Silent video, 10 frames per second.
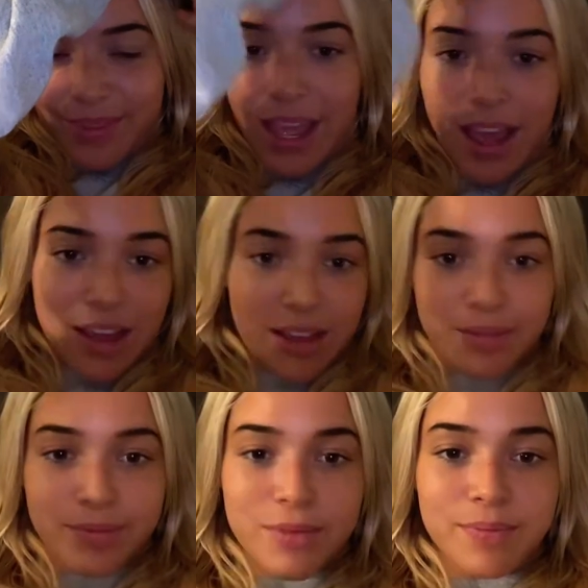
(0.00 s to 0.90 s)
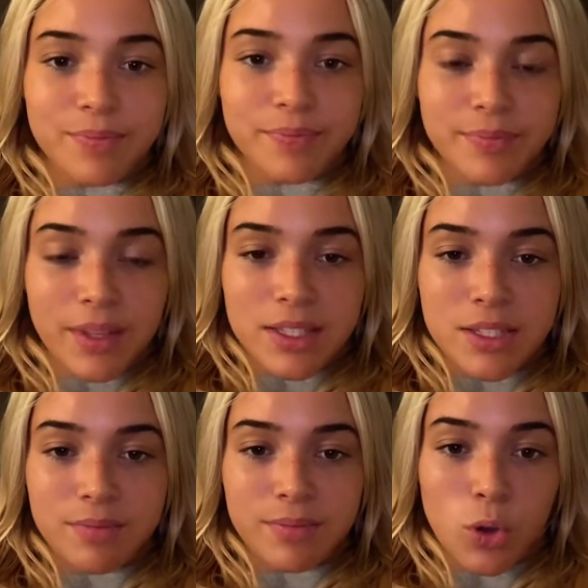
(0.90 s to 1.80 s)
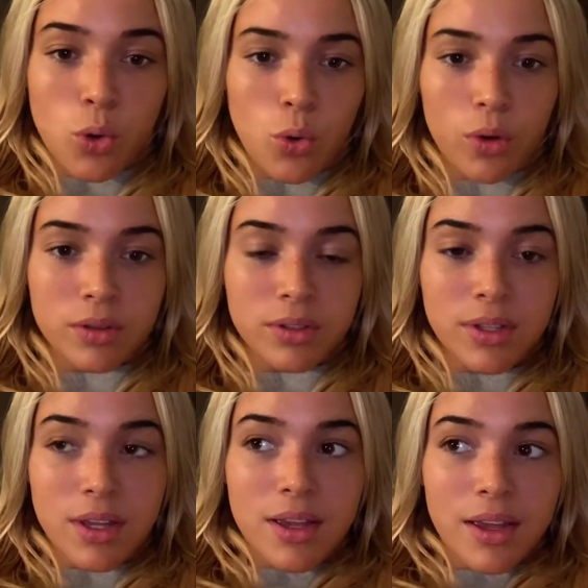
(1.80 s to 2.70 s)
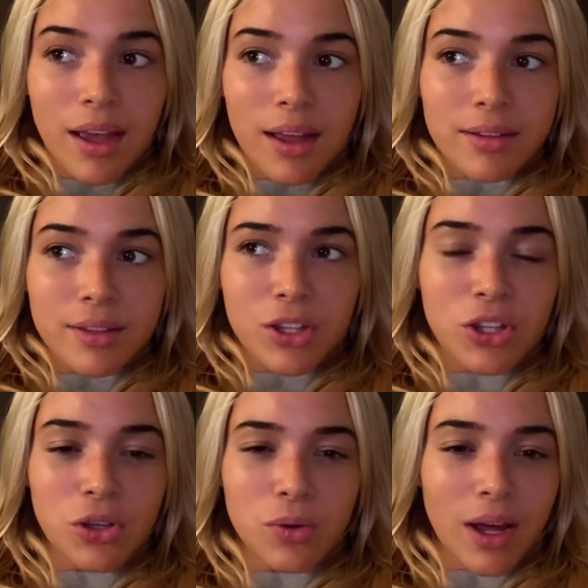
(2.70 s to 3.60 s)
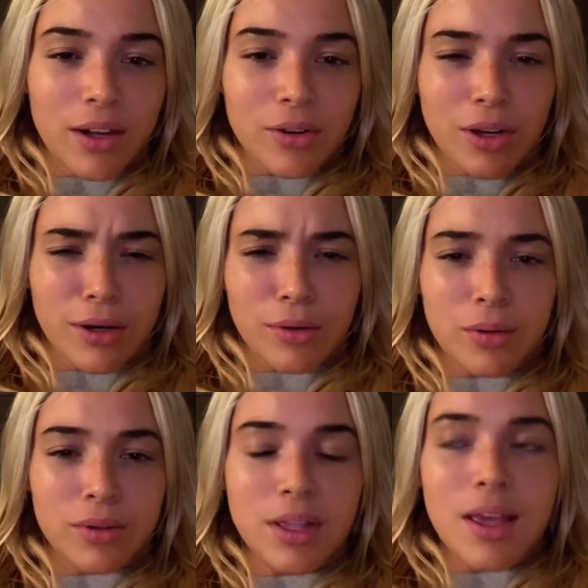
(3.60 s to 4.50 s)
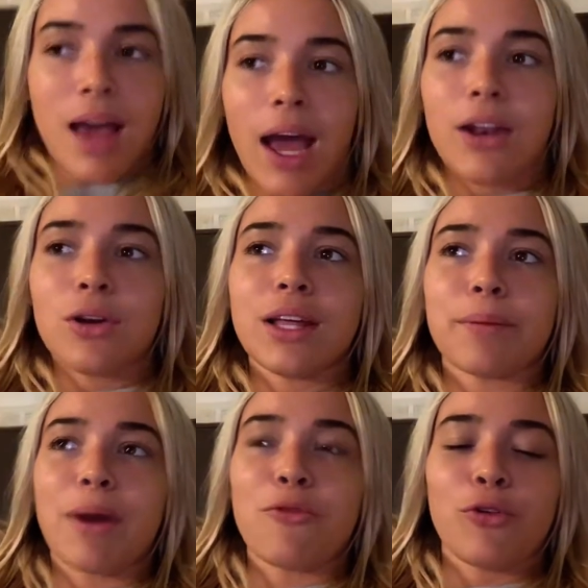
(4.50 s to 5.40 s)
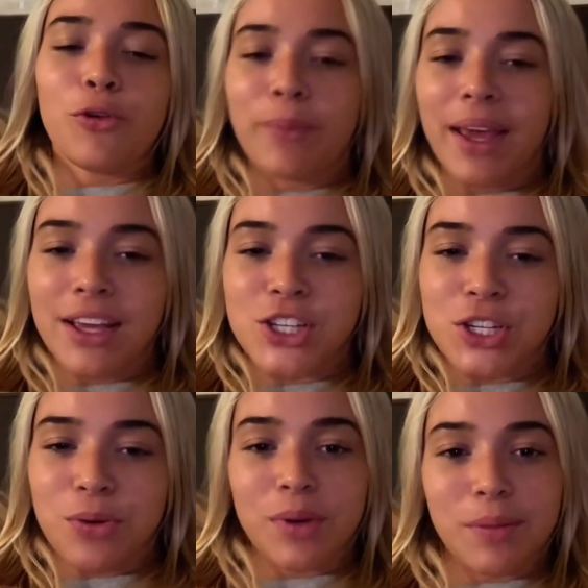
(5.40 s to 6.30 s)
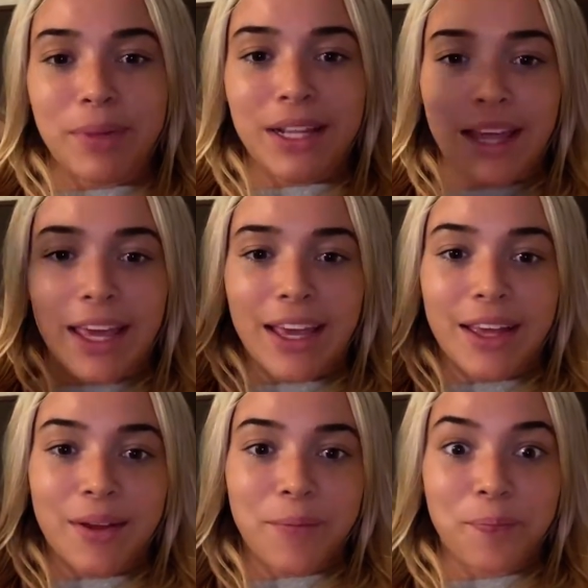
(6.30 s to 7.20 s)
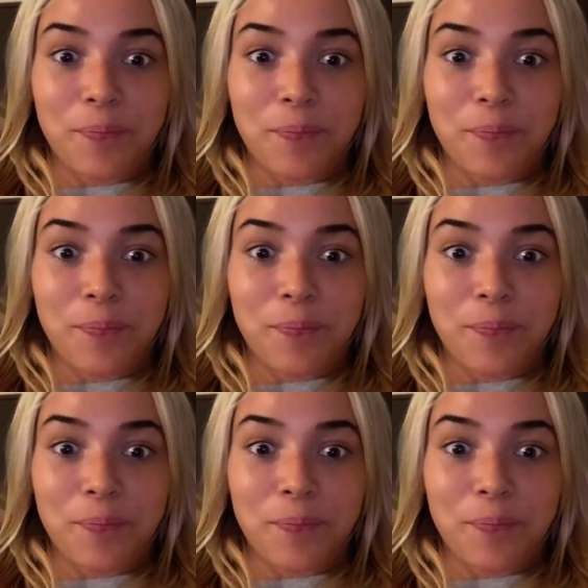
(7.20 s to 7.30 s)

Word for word: yeah, it's cool. Cute, I don't know. I know, like, my roommate, she would be like,